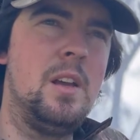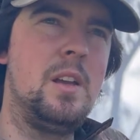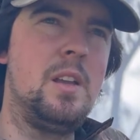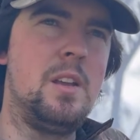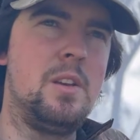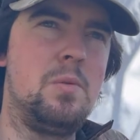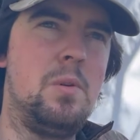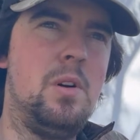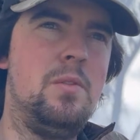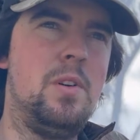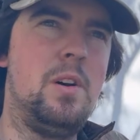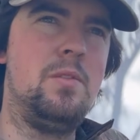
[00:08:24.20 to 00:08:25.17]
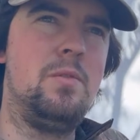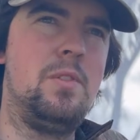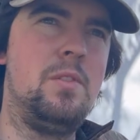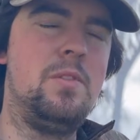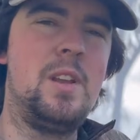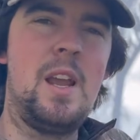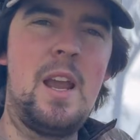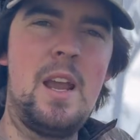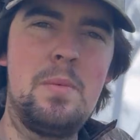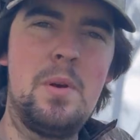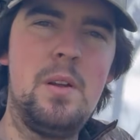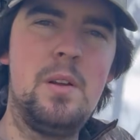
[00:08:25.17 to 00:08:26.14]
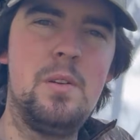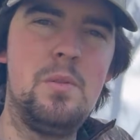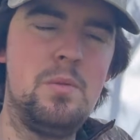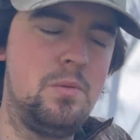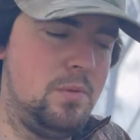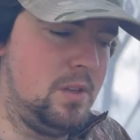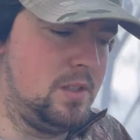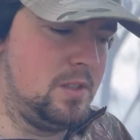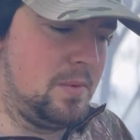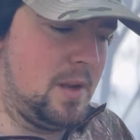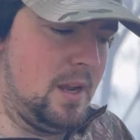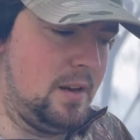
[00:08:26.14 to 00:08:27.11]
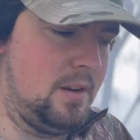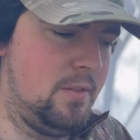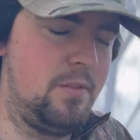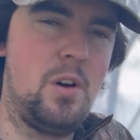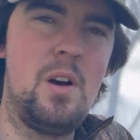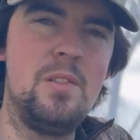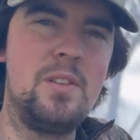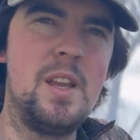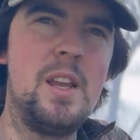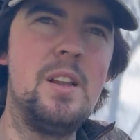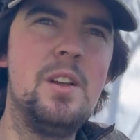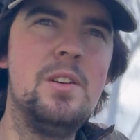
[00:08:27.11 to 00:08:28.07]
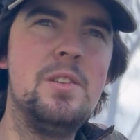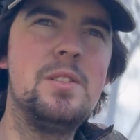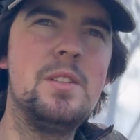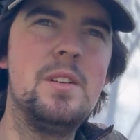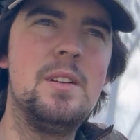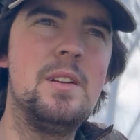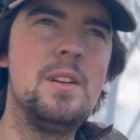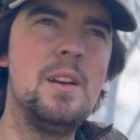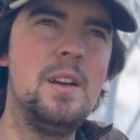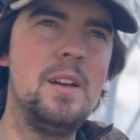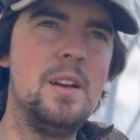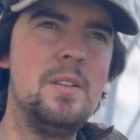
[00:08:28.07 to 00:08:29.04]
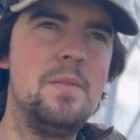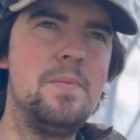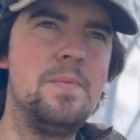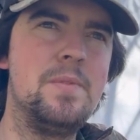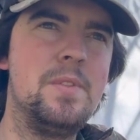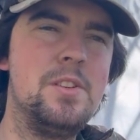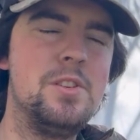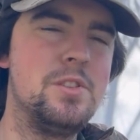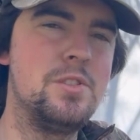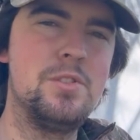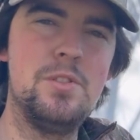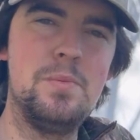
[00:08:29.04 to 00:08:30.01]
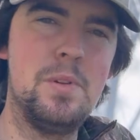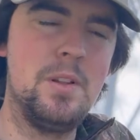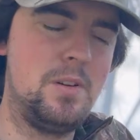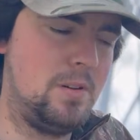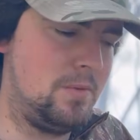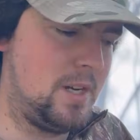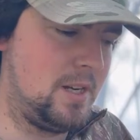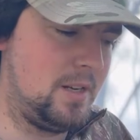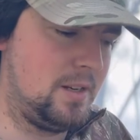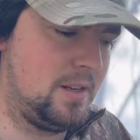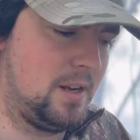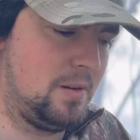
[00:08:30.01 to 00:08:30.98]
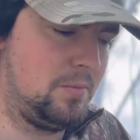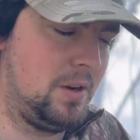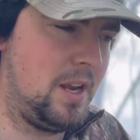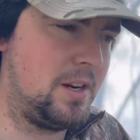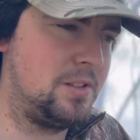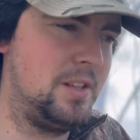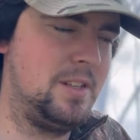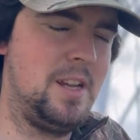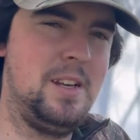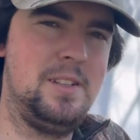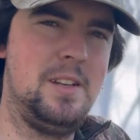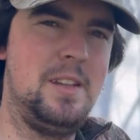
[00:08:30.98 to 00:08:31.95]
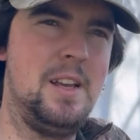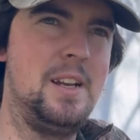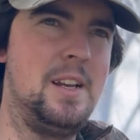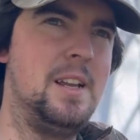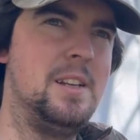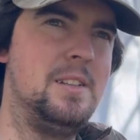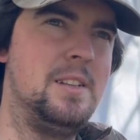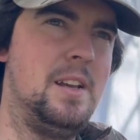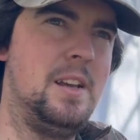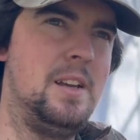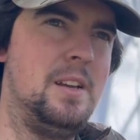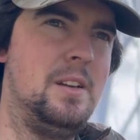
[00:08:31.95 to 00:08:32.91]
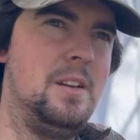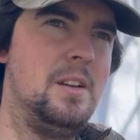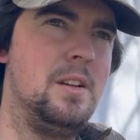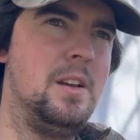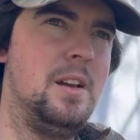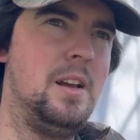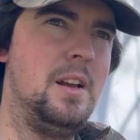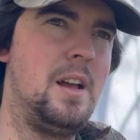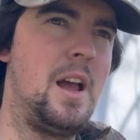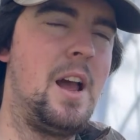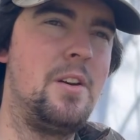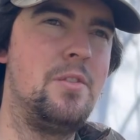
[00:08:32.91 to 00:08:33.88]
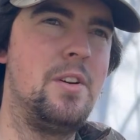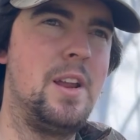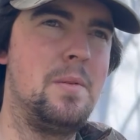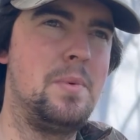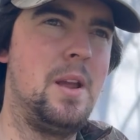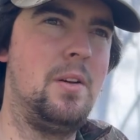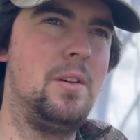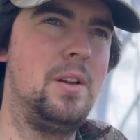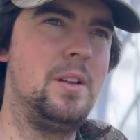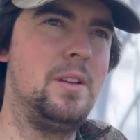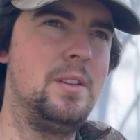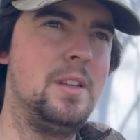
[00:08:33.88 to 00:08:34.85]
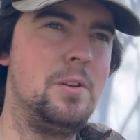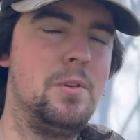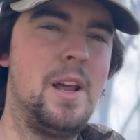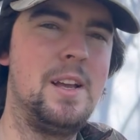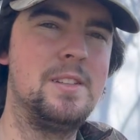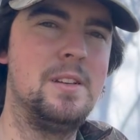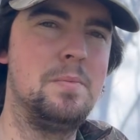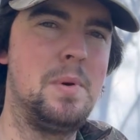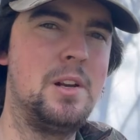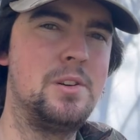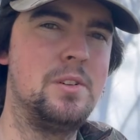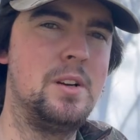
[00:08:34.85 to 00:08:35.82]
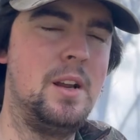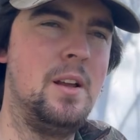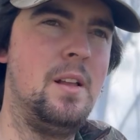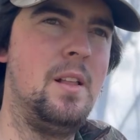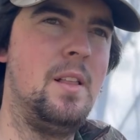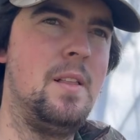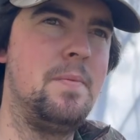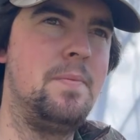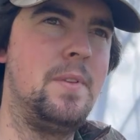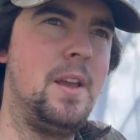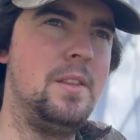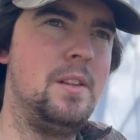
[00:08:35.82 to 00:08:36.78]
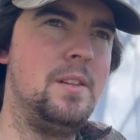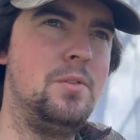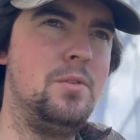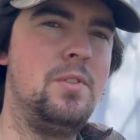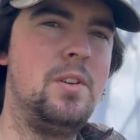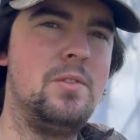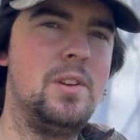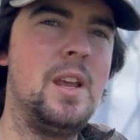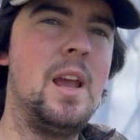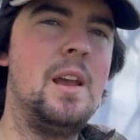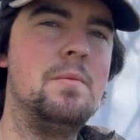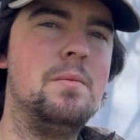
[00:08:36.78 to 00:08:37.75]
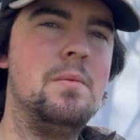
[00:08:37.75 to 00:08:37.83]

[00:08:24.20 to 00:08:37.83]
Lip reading: your 12 volt 50 amp is about 5 kilos, just super lightweight. And we actually tested that against a 100 amp hour liquid acid battery, and the little 50 amp,